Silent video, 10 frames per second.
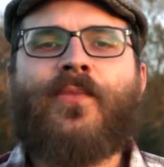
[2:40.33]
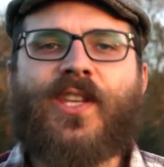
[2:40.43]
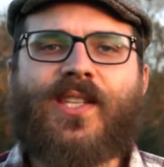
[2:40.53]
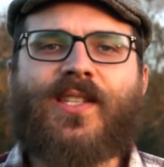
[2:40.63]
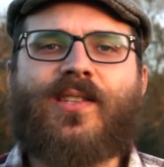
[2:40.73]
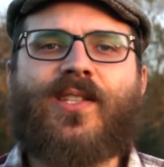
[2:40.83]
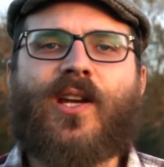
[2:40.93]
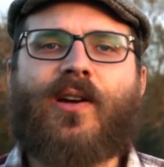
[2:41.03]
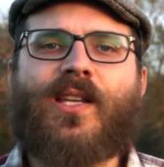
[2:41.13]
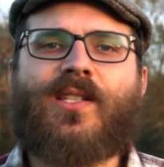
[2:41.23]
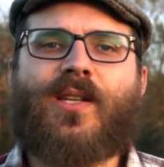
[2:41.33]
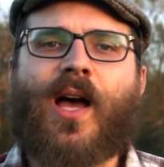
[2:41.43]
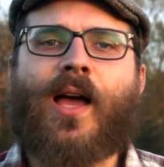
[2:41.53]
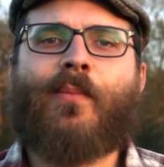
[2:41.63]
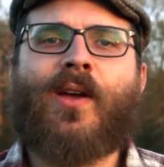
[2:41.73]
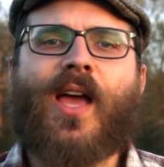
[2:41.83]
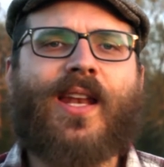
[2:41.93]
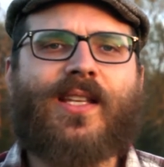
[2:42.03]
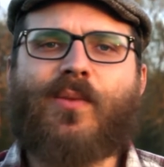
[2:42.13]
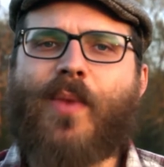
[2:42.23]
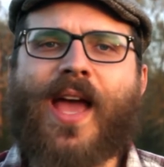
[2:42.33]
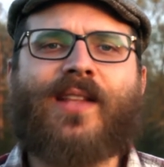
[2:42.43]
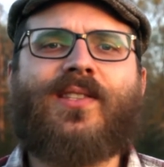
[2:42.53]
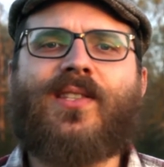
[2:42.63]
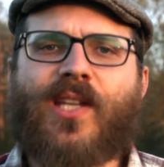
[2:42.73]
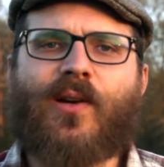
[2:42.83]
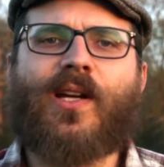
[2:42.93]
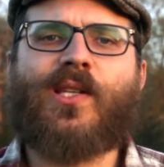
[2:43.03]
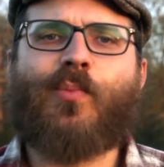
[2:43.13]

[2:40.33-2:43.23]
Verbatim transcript: This is a serious time, and it demands serious